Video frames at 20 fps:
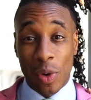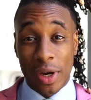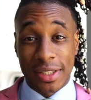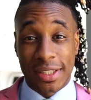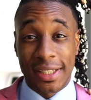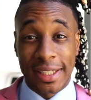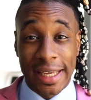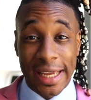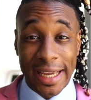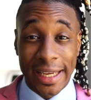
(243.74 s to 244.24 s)

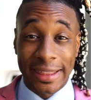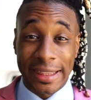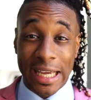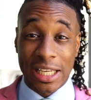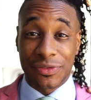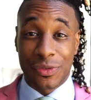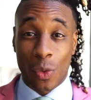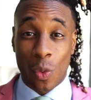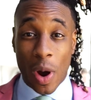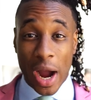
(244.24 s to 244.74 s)
Once again,
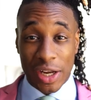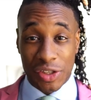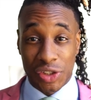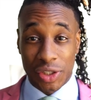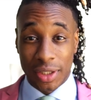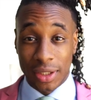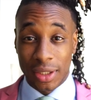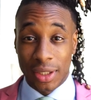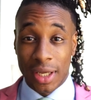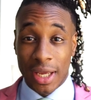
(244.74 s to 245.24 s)
thanks for
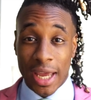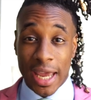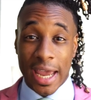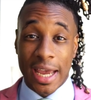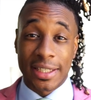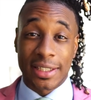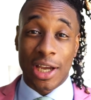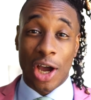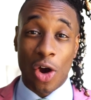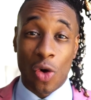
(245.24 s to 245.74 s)
watching.
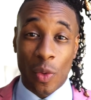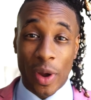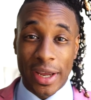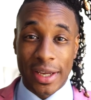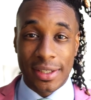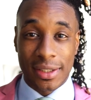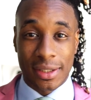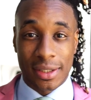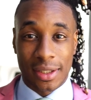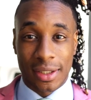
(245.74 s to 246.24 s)
As
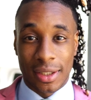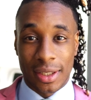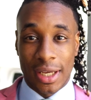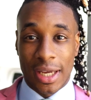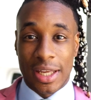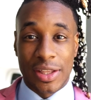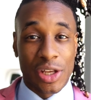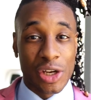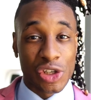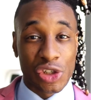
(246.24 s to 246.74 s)
always,
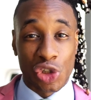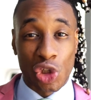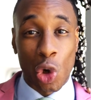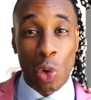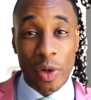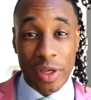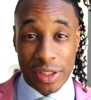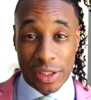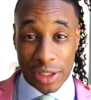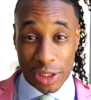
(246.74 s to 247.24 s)
there's
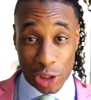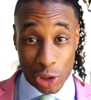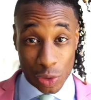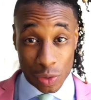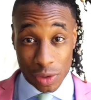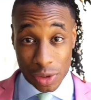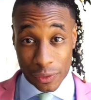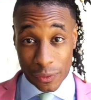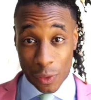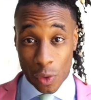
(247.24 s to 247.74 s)
no
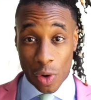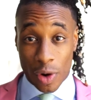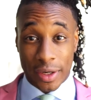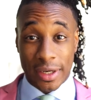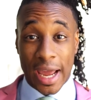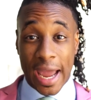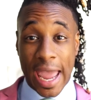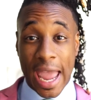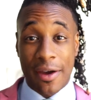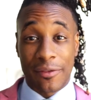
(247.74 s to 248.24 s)
excuse for
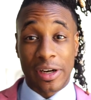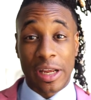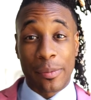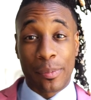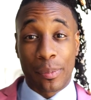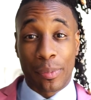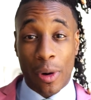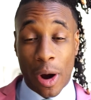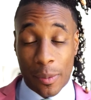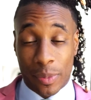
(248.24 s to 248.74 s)
not having a
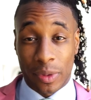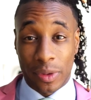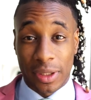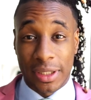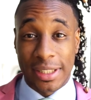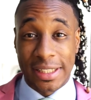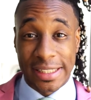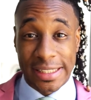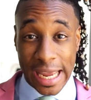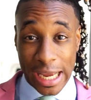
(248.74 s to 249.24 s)

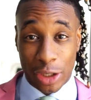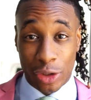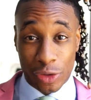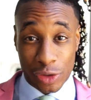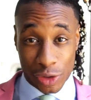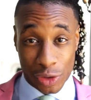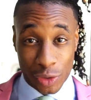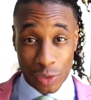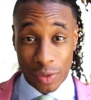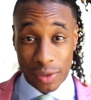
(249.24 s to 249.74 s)
properly
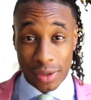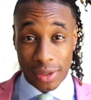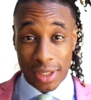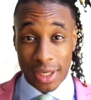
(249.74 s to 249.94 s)
tailored suit.